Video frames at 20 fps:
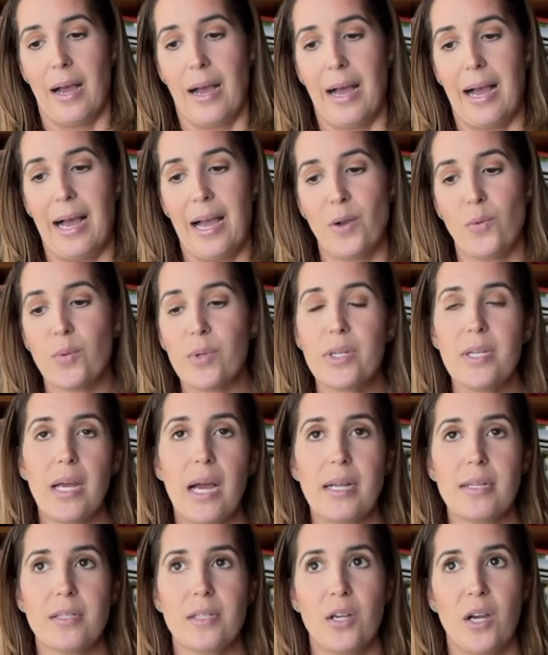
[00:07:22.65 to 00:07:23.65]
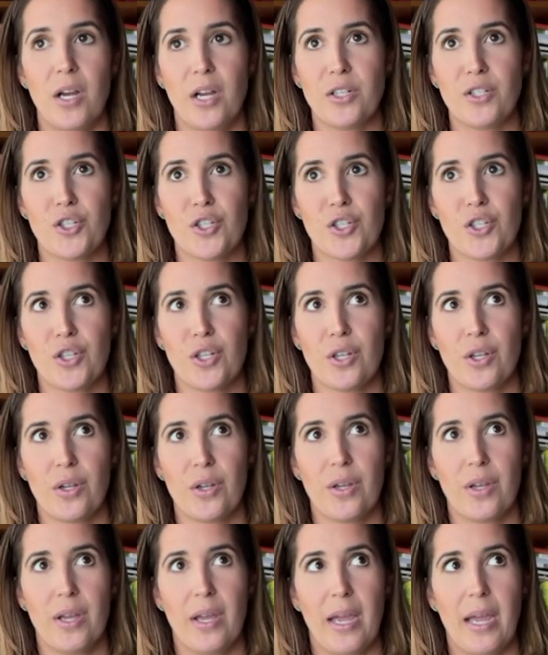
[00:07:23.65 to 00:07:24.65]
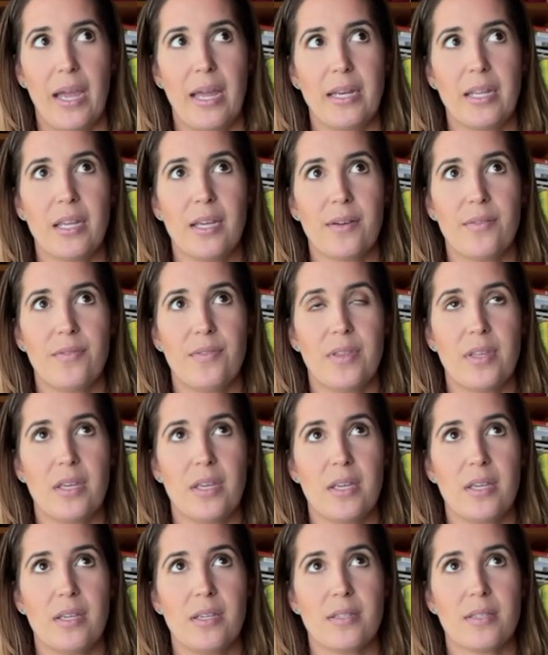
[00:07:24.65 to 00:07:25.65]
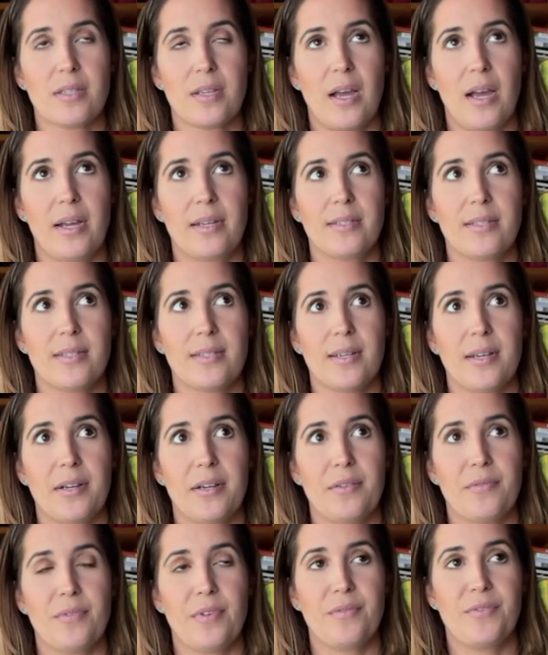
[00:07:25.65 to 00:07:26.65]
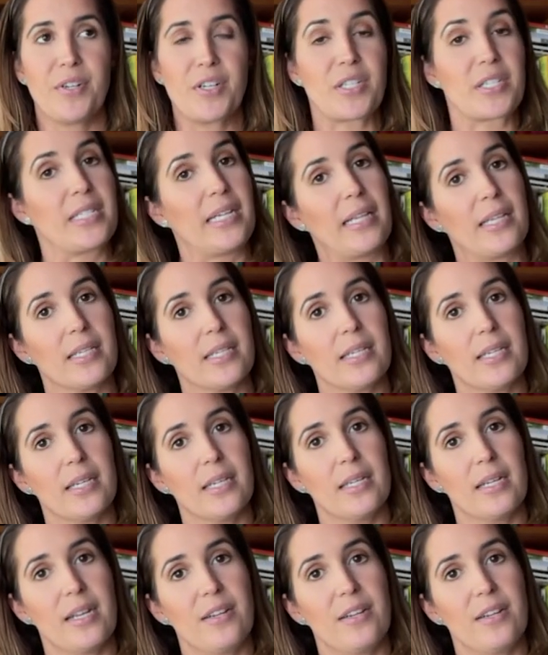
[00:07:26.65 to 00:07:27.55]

I would not touch any of these kinds of very delicate